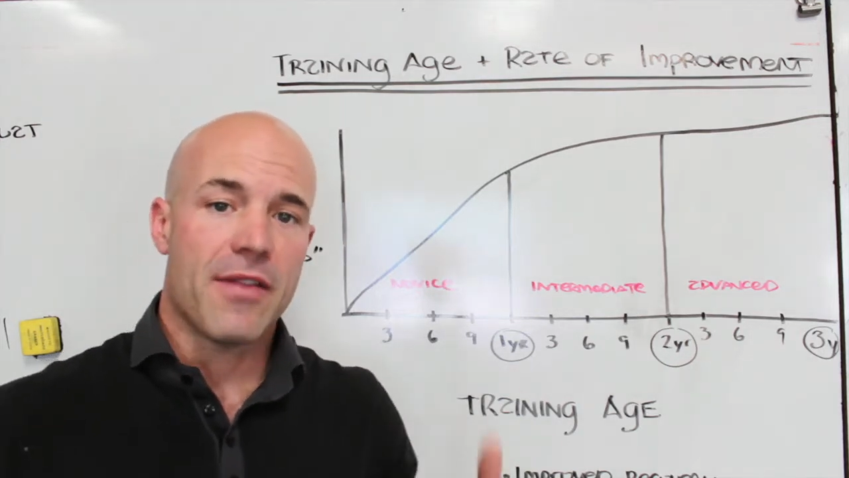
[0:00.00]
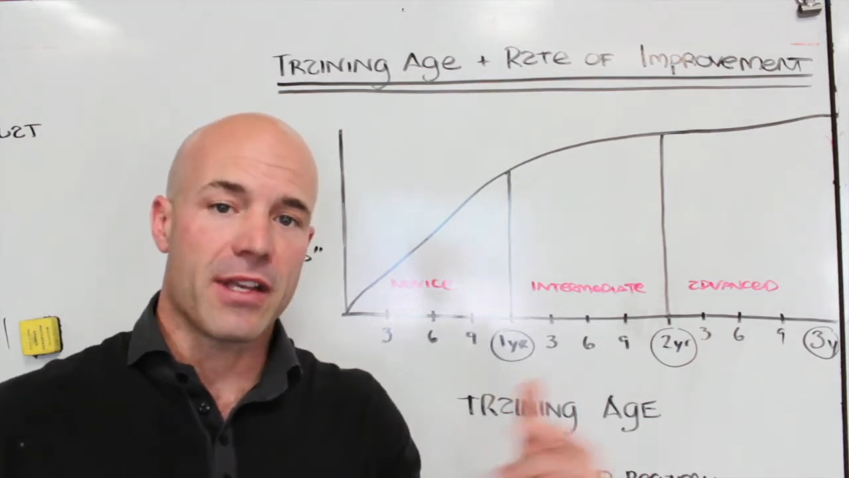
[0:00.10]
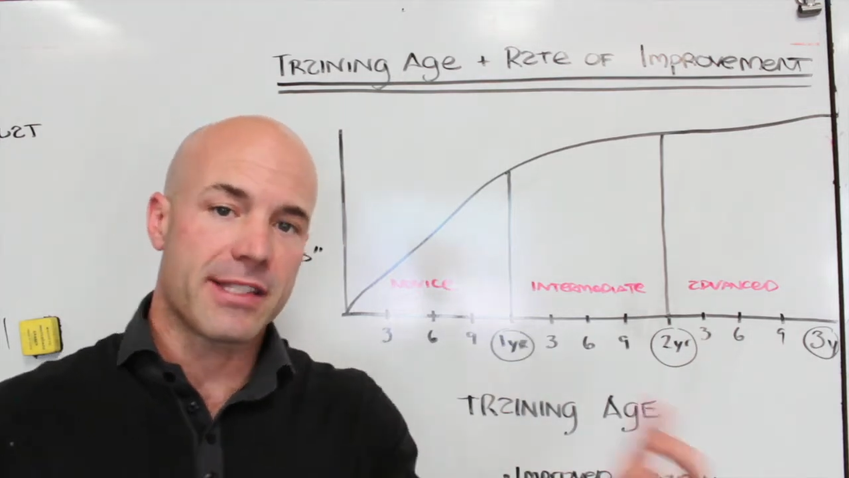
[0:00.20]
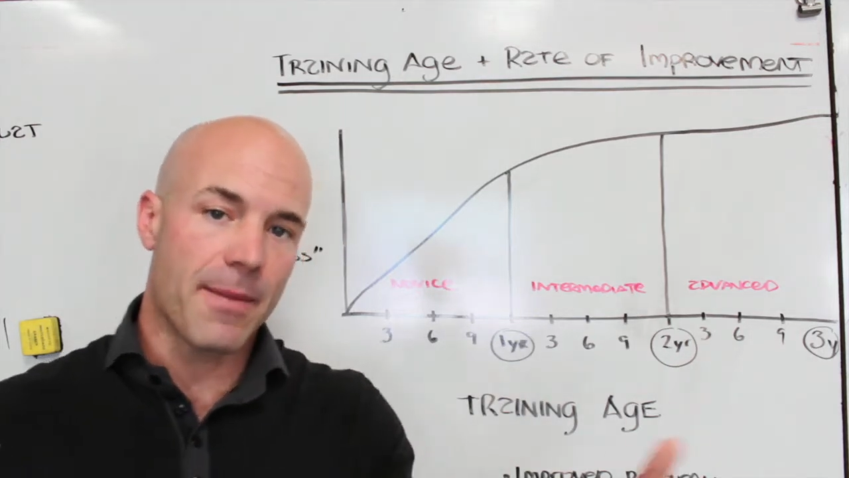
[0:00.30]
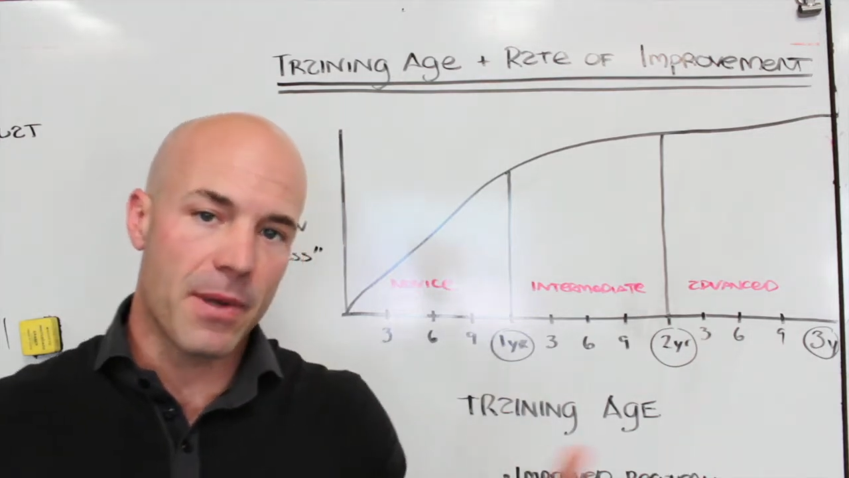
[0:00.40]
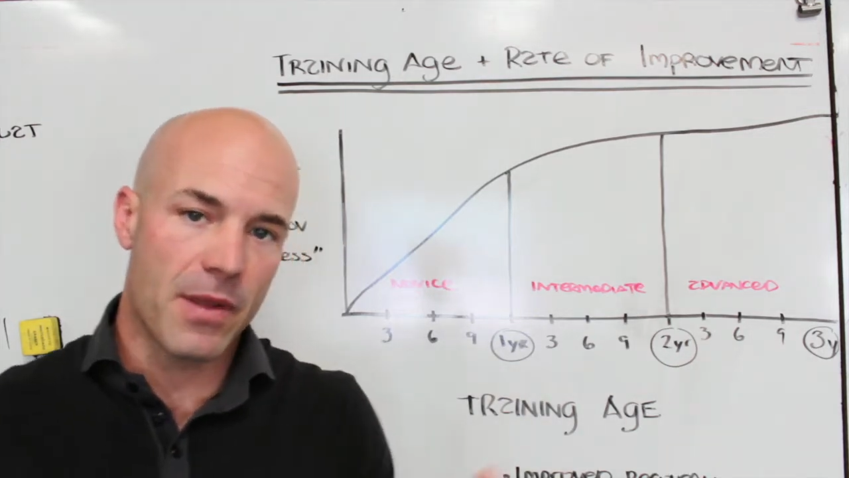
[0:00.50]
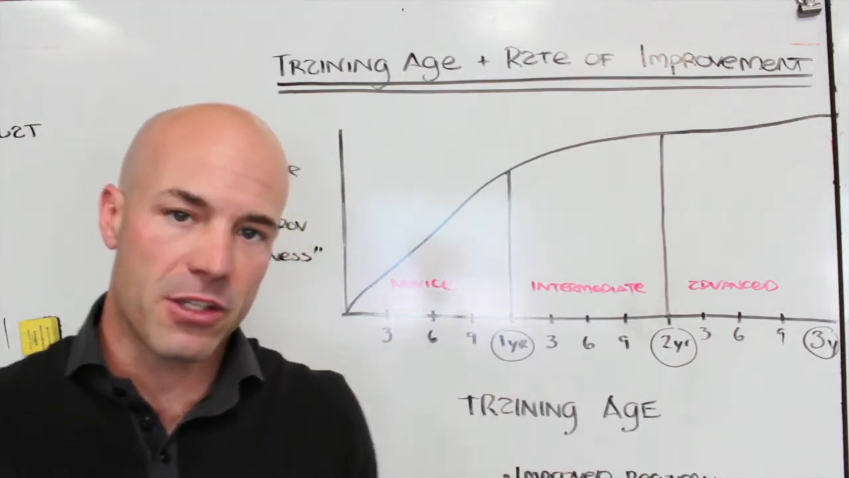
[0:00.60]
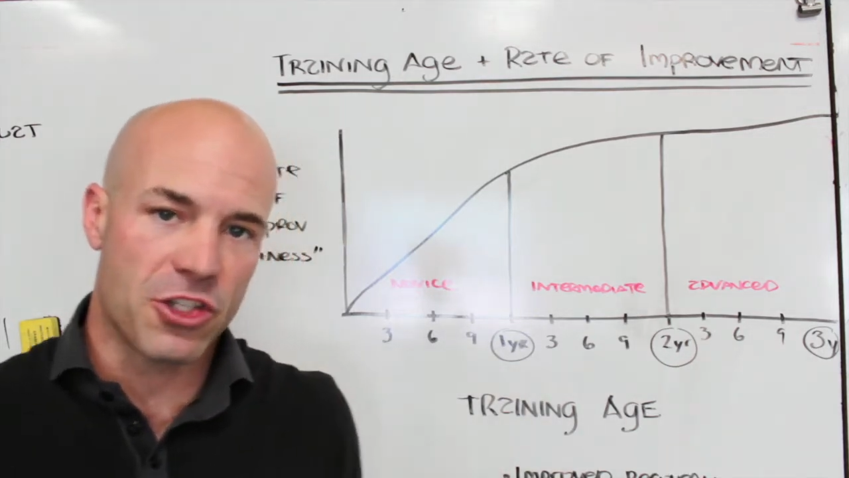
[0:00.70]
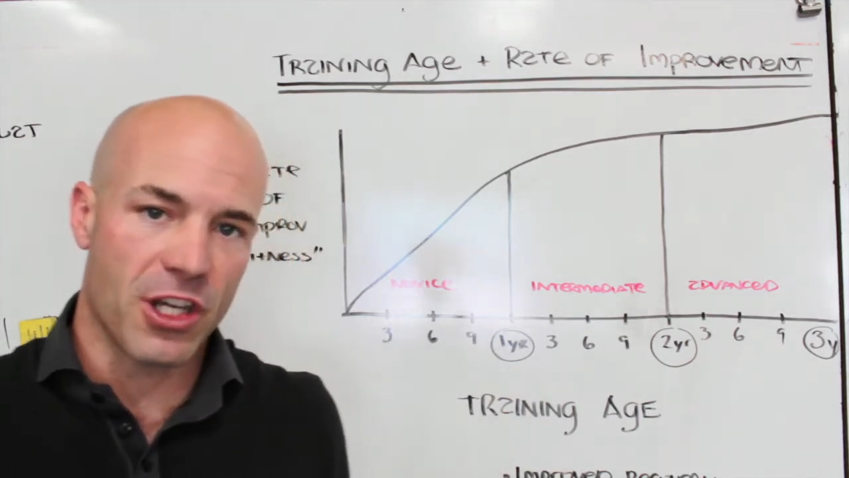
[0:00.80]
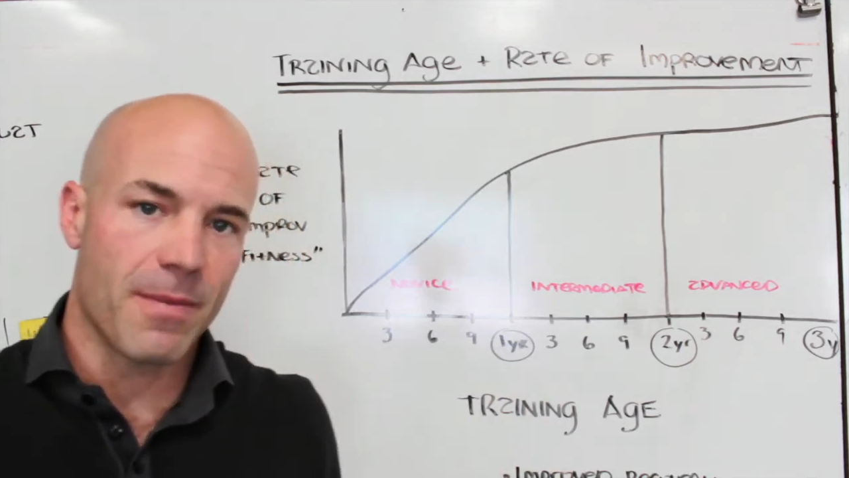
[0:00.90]
They step in
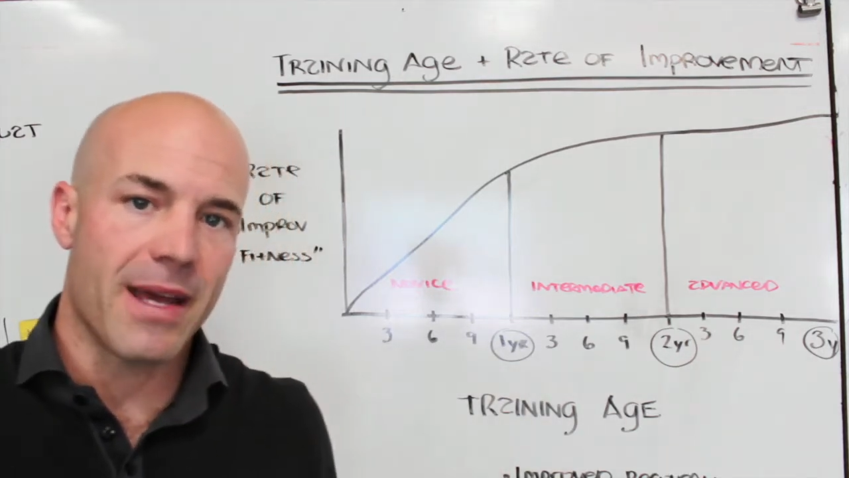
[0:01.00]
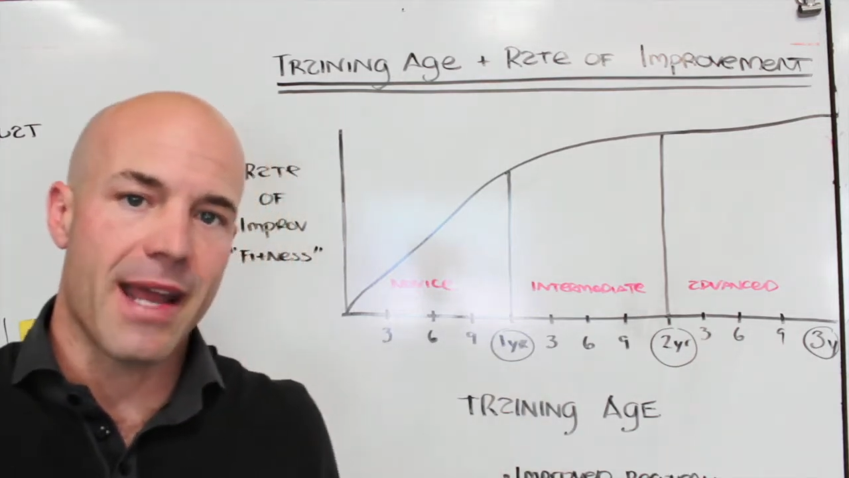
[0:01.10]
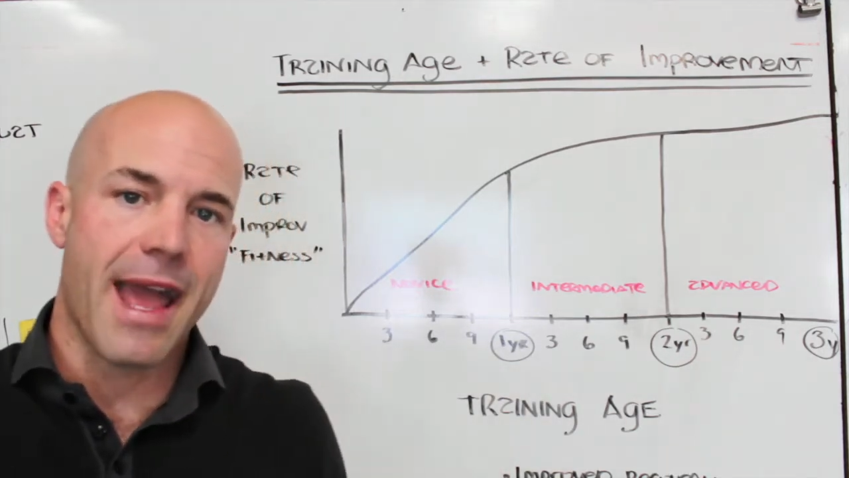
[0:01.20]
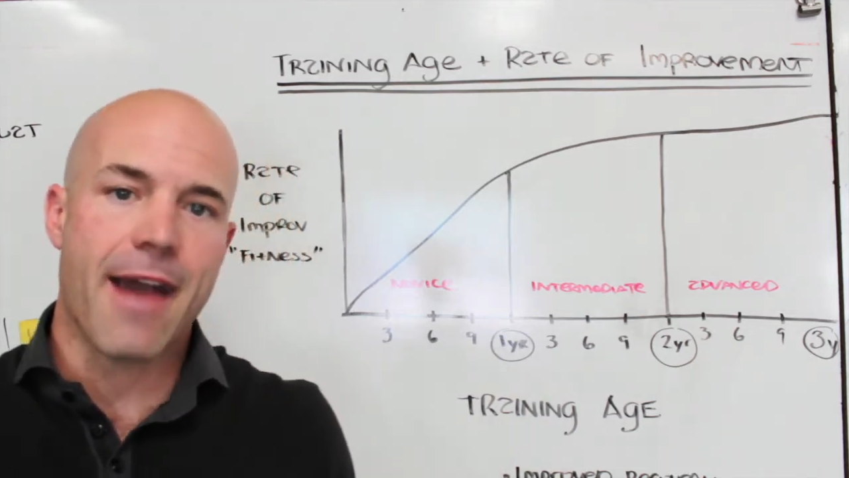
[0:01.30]
this gym and